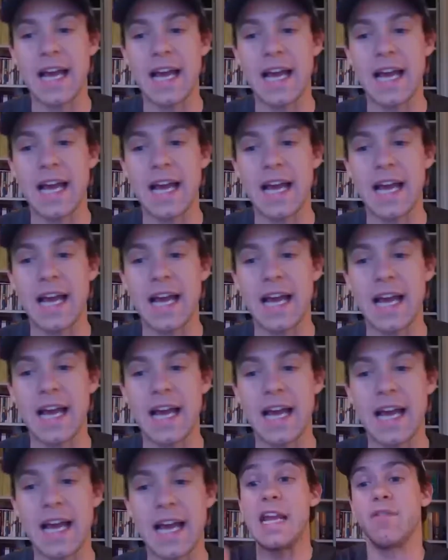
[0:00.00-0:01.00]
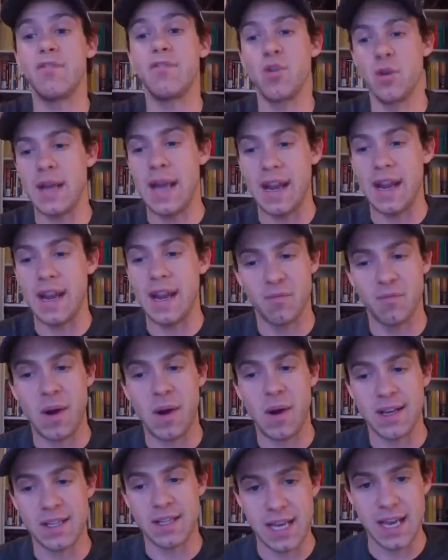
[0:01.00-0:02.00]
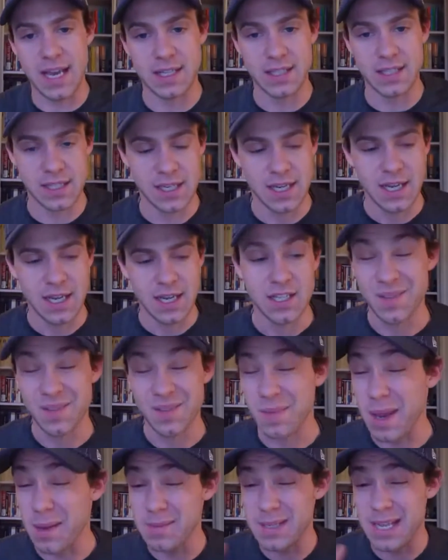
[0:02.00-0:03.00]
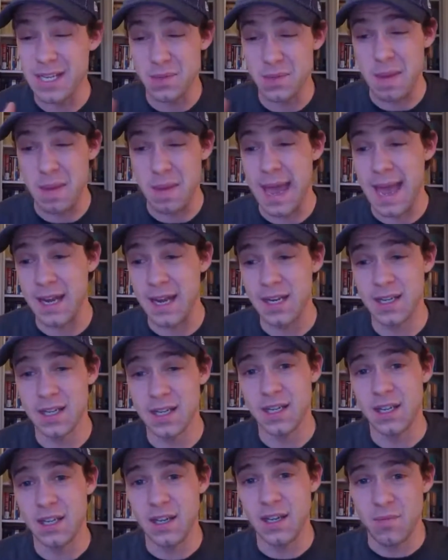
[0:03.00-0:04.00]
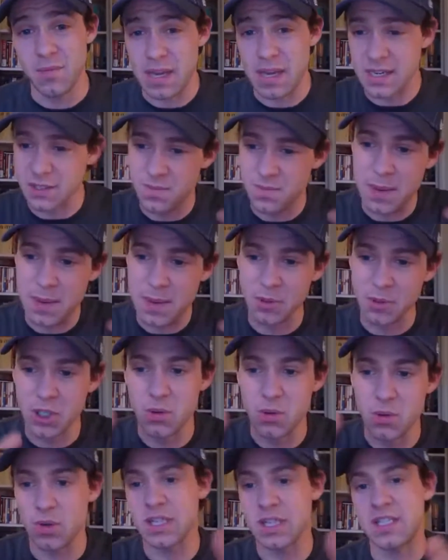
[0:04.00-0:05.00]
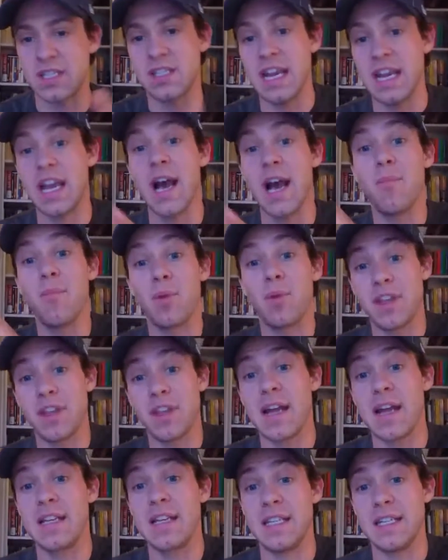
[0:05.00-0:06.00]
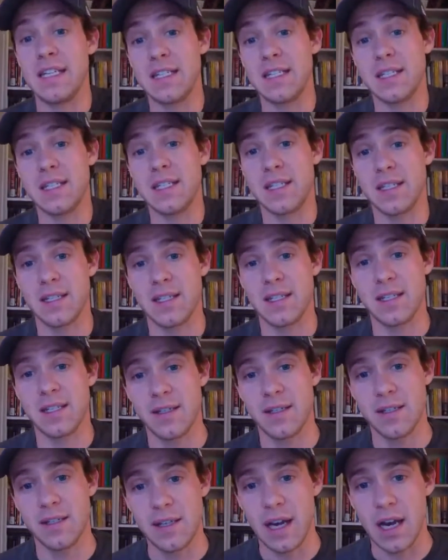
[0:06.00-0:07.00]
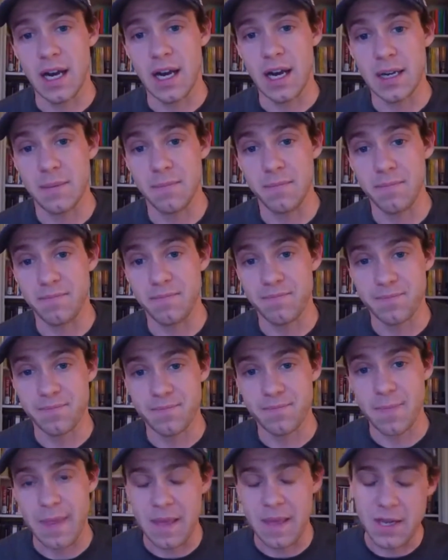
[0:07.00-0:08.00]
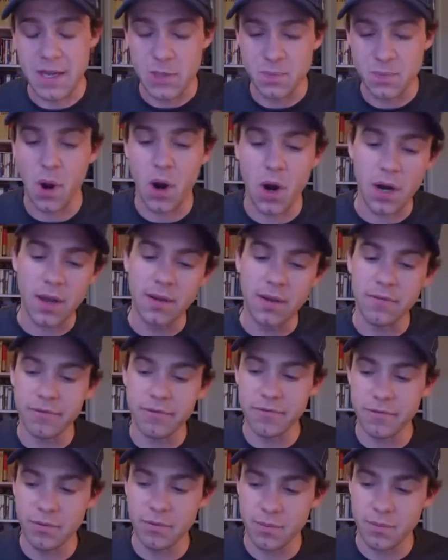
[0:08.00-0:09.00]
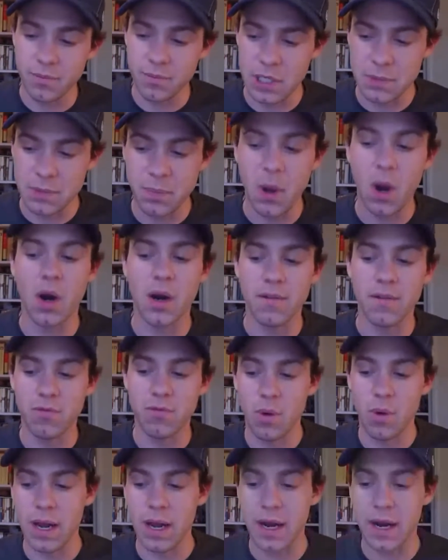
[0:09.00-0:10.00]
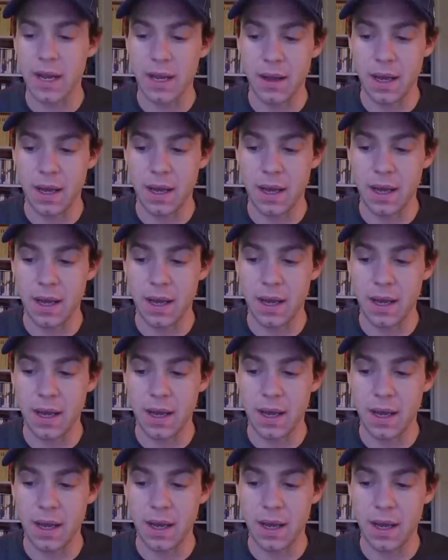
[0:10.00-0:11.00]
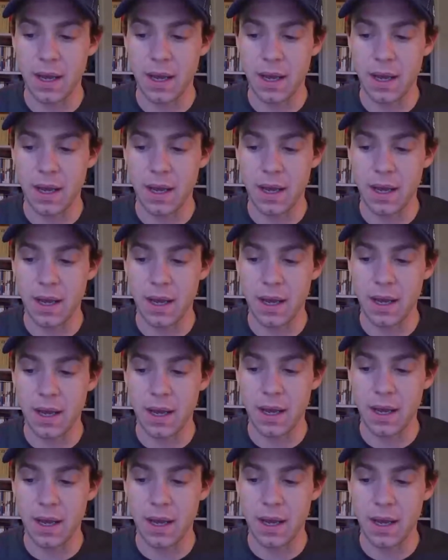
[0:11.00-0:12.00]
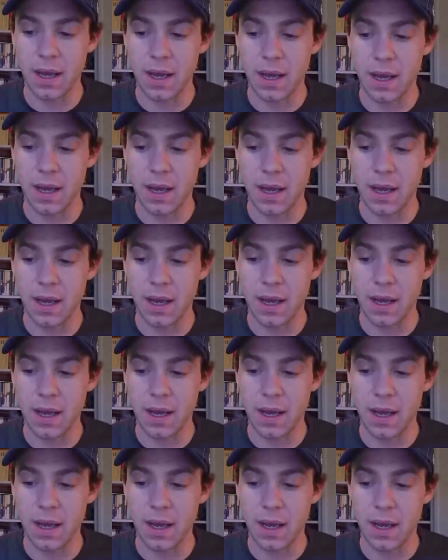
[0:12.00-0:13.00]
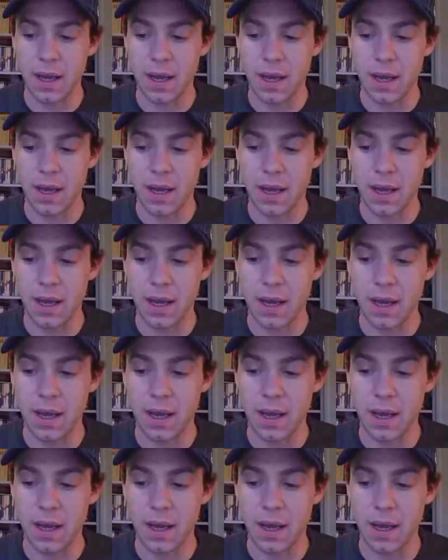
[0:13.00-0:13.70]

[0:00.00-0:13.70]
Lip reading: through like a chain of creative process. Sometimes that's bad because people don't sort of sync up with their ideas. And that's part of what my job is to make sure that we're hiring the right people who